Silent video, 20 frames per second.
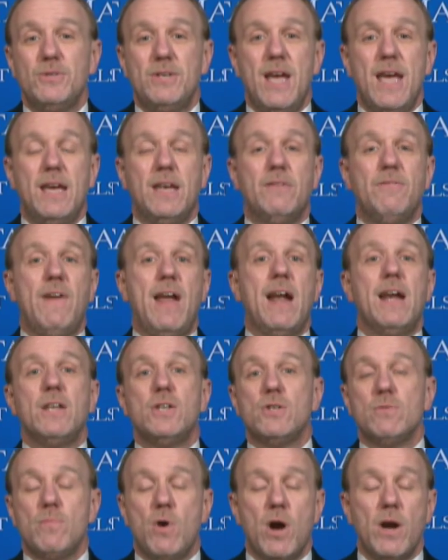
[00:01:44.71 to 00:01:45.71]
take
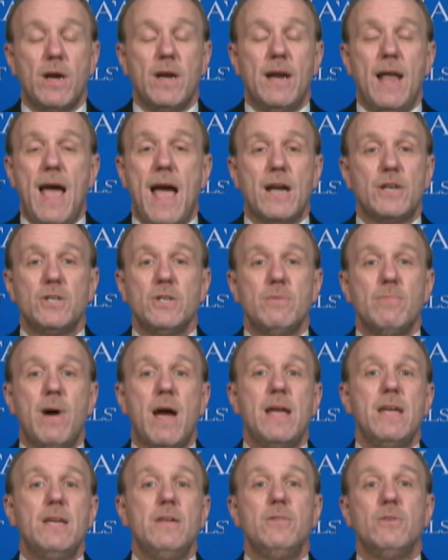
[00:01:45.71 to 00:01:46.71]
advantage of market action
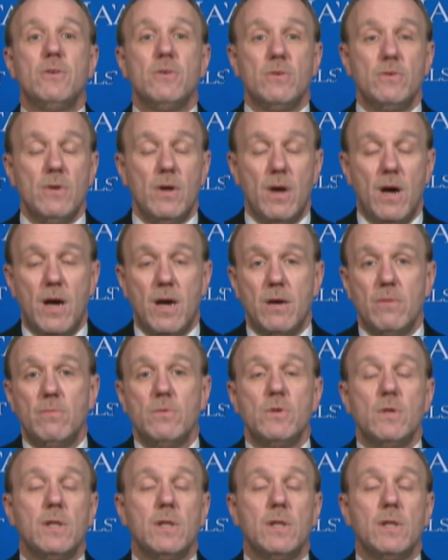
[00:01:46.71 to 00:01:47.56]
by either uh,